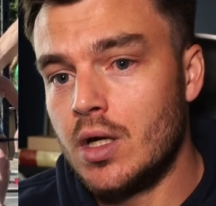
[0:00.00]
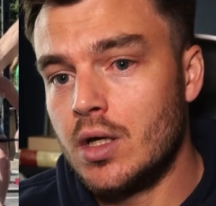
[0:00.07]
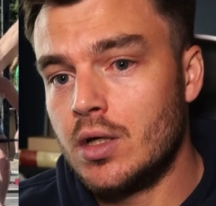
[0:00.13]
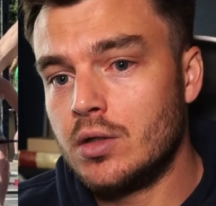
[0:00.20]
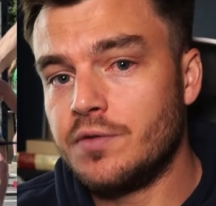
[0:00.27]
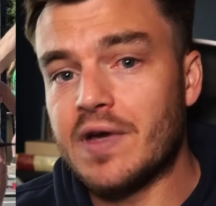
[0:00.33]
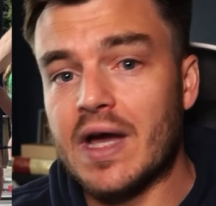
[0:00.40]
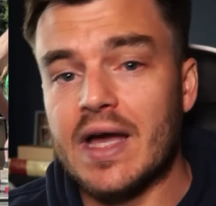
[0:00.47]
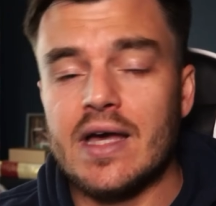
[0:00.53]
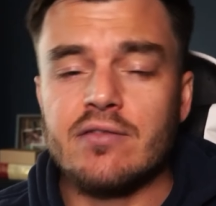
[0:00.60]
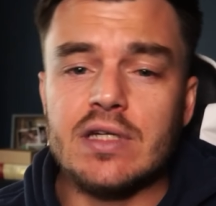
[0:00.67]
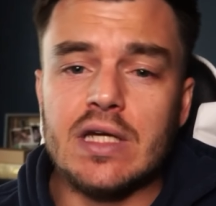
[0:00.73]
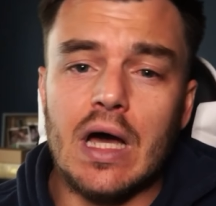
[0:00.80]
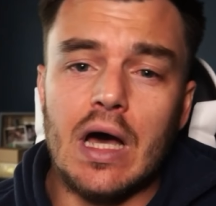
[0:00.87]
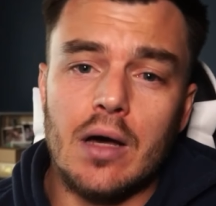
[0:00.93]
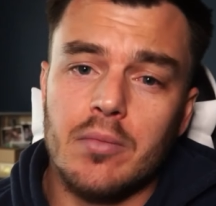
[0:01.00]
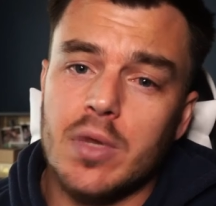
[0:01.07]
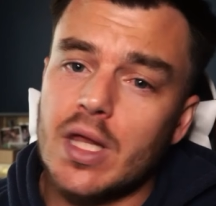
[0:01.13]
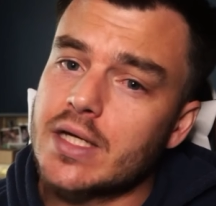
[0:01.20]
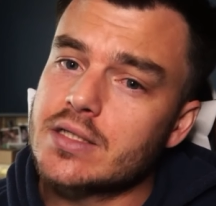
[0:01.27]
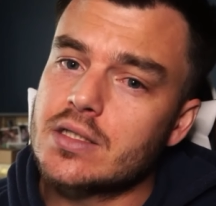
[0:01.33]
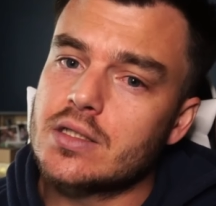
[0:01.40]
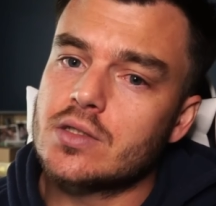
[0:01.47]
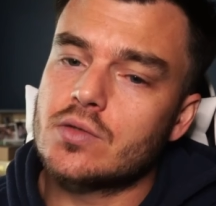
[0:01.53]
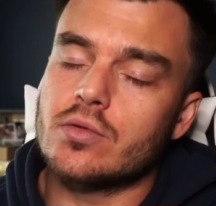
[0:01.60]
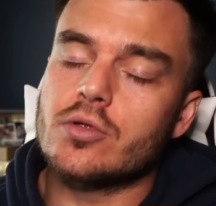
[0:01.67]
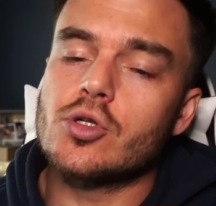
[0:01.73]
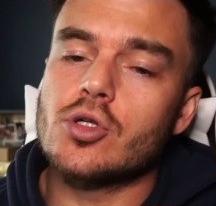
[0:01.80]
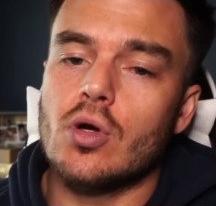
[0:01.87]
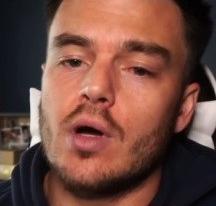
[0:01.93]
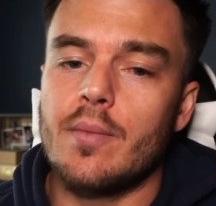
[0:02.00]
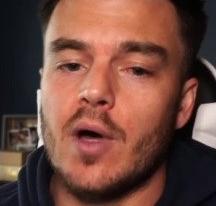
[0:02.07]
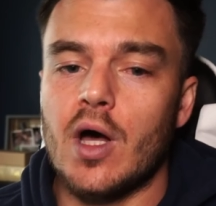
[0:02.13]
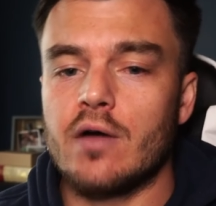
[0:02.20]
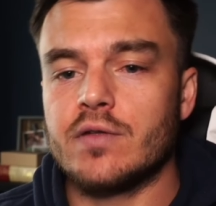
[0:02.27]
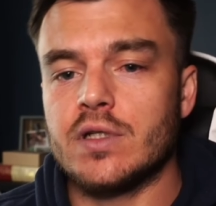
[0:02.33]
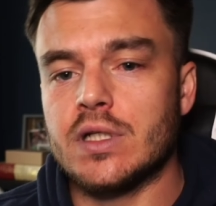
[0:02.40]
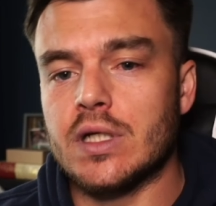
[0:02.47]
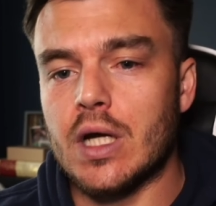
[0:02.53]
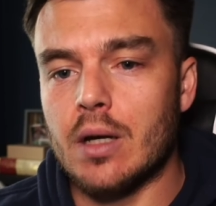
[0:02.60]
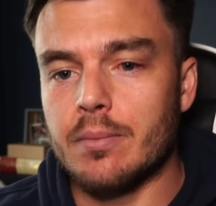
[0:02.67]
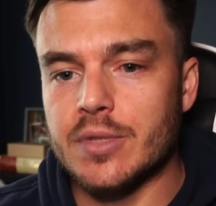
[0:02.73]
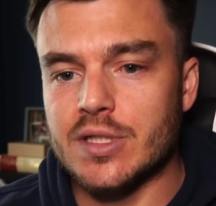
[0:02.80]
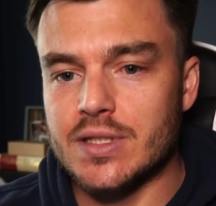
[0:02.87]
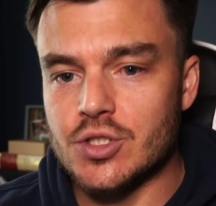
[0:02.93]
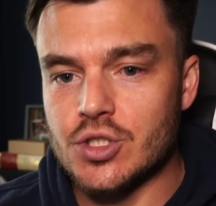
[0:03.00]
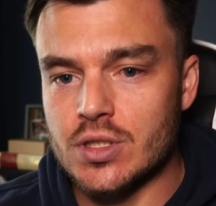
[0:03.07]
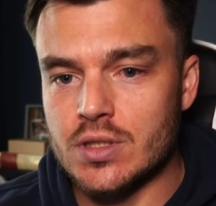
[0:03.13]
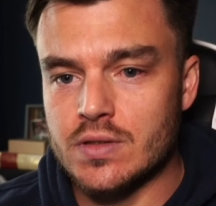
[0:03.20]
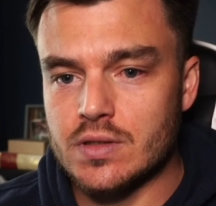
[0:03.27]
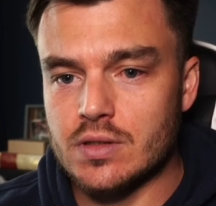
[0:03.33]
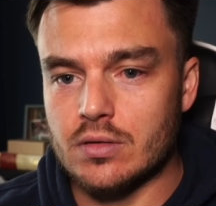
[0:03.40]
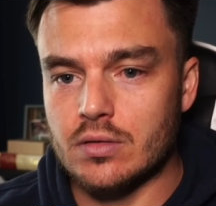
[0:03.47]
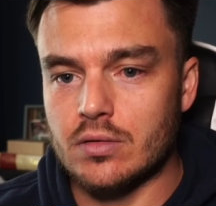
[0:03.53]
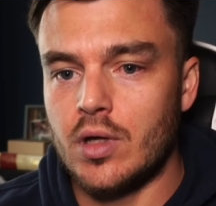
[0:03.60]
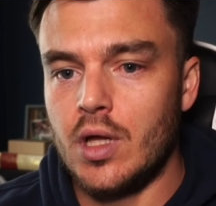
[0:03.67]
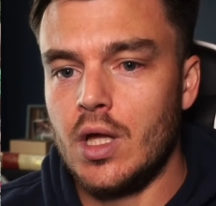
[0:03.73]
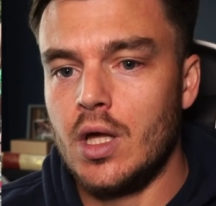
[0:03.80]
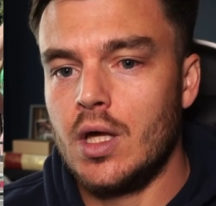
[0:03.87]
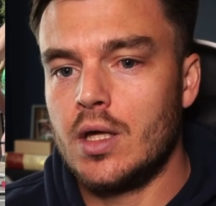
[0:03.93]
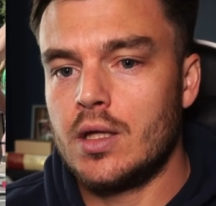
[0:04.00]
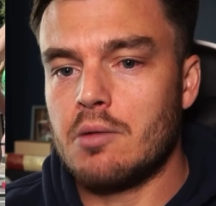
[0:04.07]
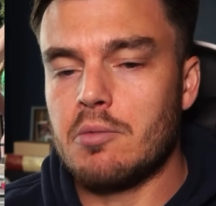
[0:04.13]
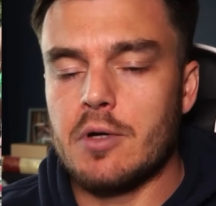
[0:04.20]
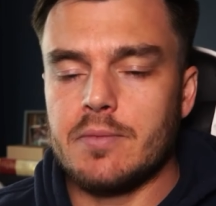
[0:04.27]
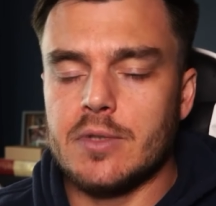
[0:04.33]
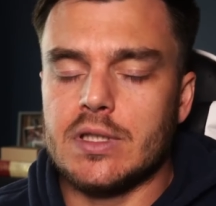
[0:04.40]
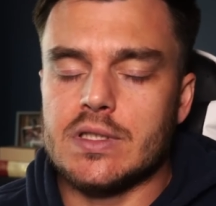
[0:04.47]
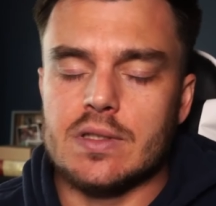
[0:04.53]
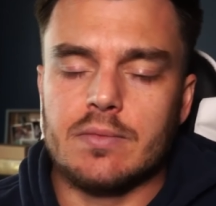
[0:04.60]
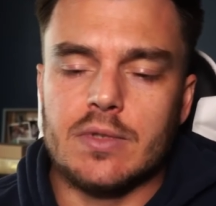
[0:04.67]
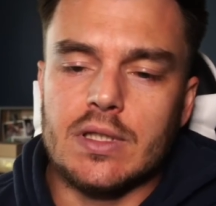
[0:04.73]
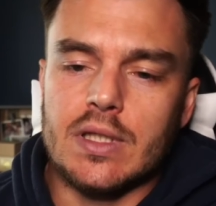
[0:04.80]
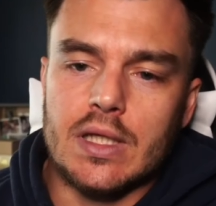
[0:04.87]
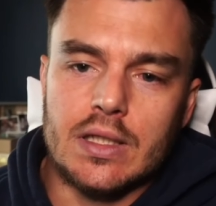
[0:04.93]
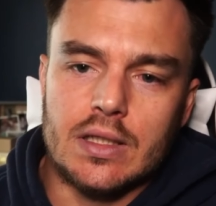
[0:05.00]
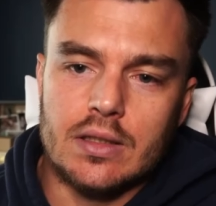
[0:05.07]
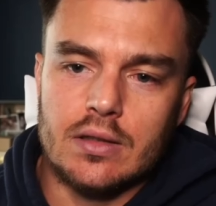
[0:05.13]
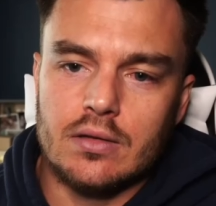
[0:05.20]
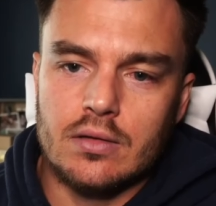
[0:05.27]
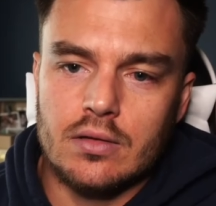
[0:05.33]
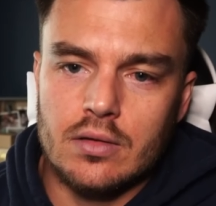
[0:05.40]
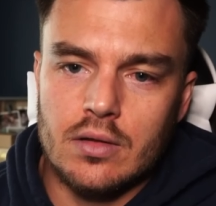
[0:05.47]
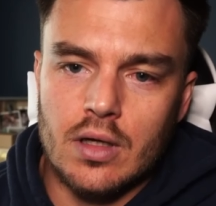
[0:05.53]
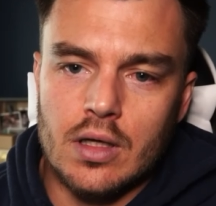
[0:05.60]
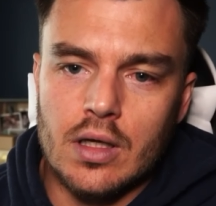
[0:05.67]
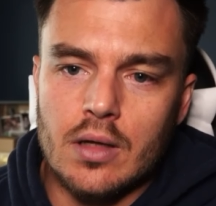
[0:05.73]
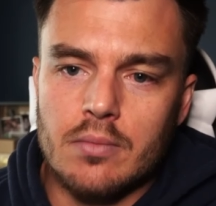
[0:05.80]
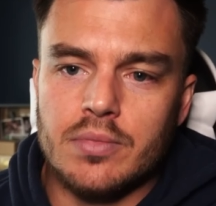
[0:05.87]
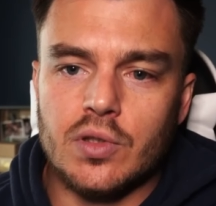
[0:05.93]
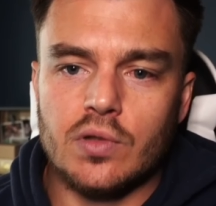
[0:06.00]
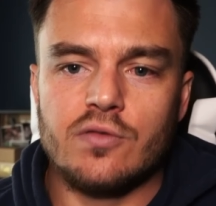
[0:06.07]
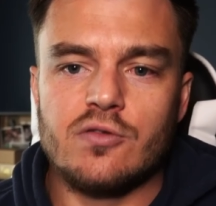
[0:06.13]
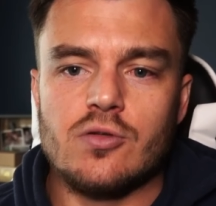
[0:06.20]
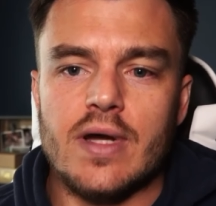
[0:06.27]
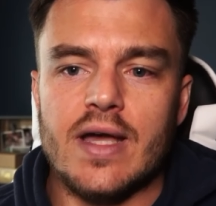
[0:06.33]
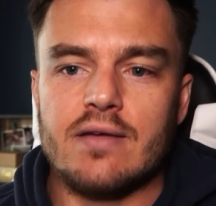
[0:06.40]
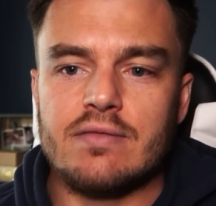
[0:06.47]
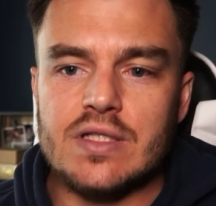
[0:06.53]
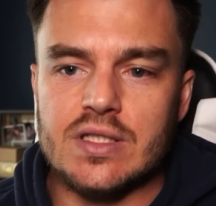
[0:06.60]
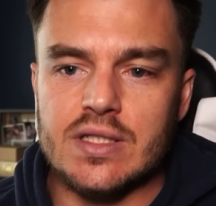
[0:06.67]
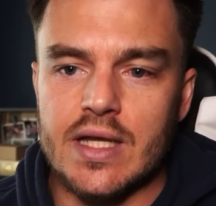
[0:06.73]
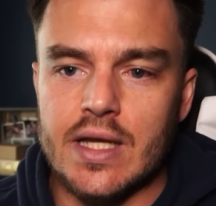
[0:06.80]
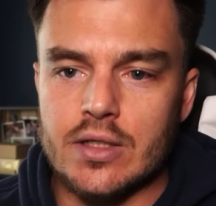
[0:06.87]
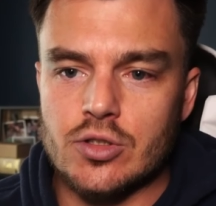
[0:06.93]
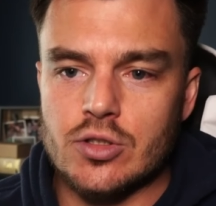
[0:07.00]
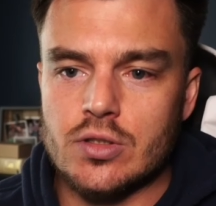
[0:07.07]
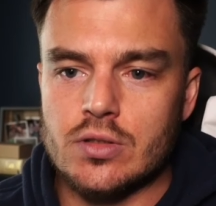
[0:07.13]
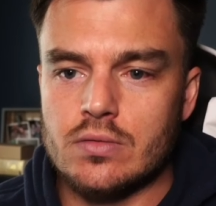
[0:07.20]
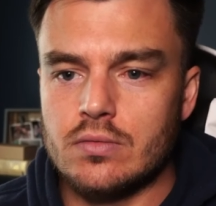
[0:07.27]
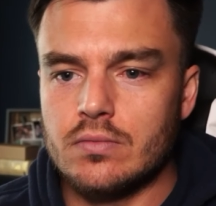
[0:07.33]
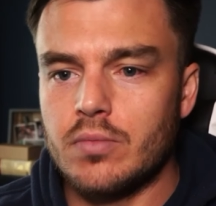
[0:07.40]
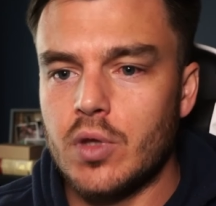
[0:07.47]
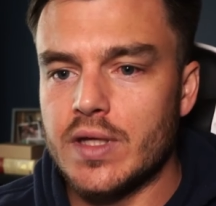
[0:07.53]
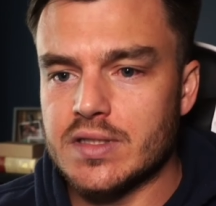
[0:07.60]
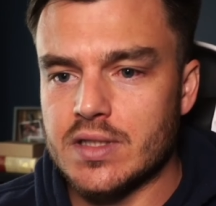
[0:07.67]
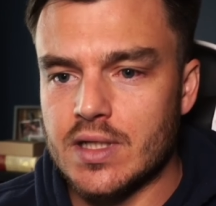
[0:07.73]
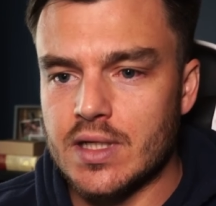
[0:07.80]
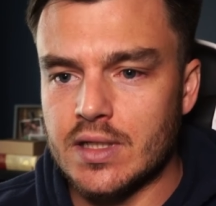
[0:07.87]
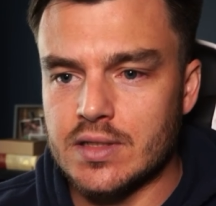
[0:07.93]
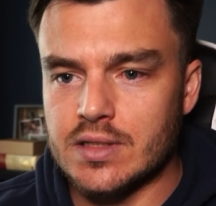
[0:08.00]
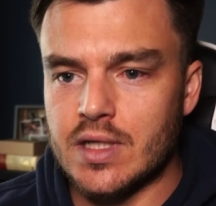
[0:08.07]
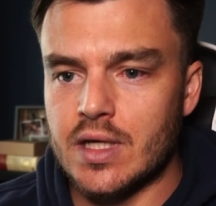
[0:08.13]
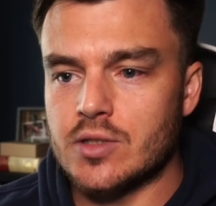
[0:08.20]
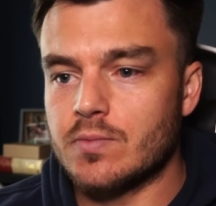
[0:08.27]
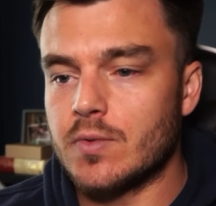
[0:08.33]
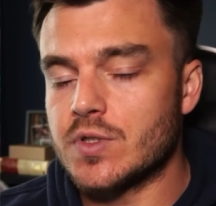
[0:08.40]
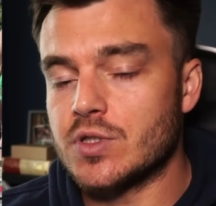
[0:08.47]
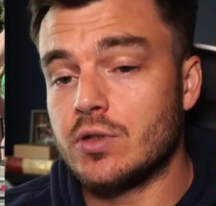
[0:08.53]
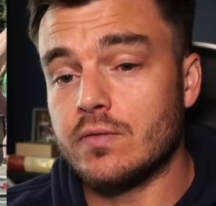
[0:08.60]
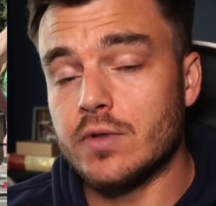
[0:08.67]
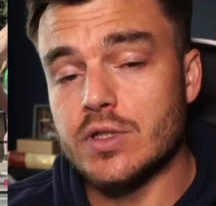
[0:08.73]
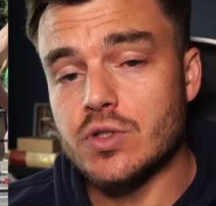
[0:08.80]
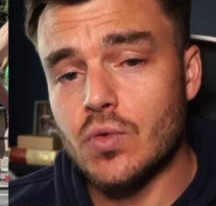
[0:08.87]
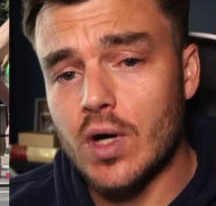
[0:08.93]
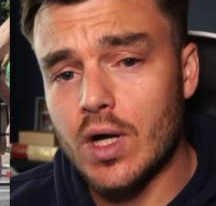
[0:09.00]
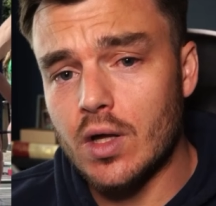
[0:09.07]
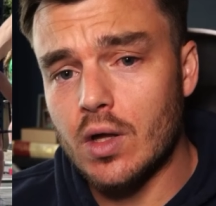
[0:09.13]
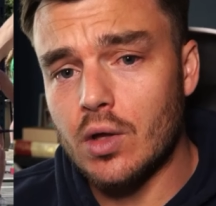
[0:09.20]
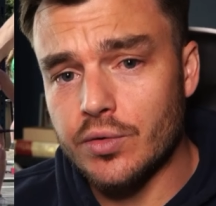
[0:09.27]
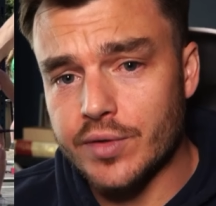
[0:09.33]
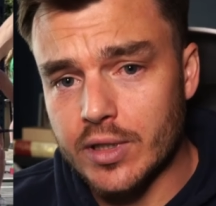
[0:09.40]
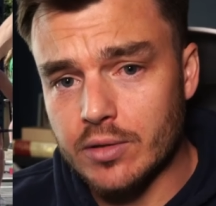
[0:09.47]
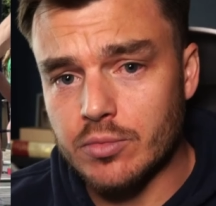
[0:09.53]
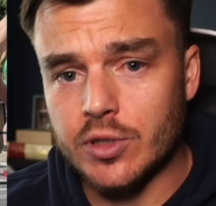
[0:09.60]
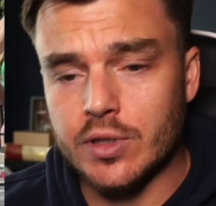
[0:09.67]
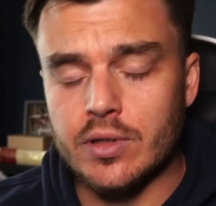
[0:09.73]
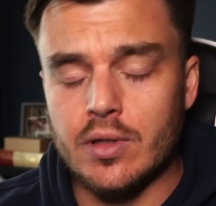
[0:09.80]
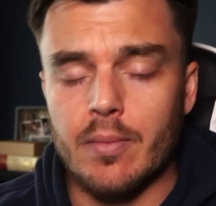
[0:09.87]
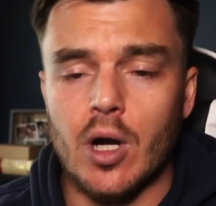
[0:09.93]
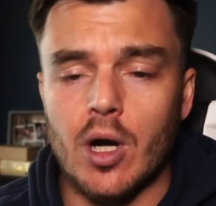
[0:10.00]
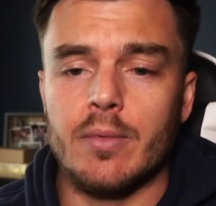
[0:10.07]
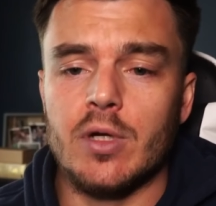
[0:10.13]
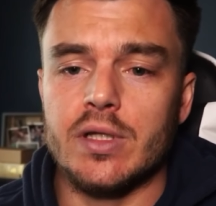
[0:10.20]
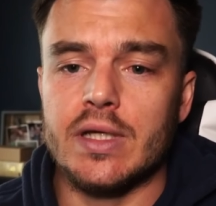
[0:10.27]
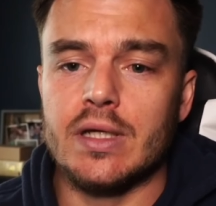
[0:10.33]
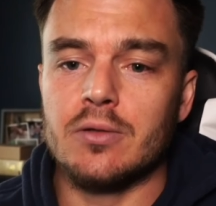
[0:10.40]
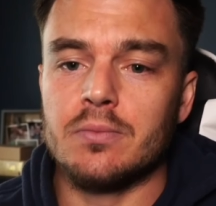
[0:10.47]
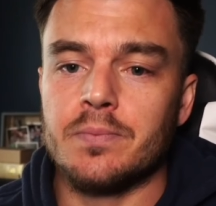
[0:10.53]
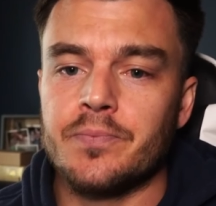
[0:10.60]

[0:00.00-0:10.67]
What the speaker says: You've got heavy complexes, which show up often in competition. So that might be something like a build to a heavy snatch plus a hang snatch plus an overhead squat, all without putting the barbell down.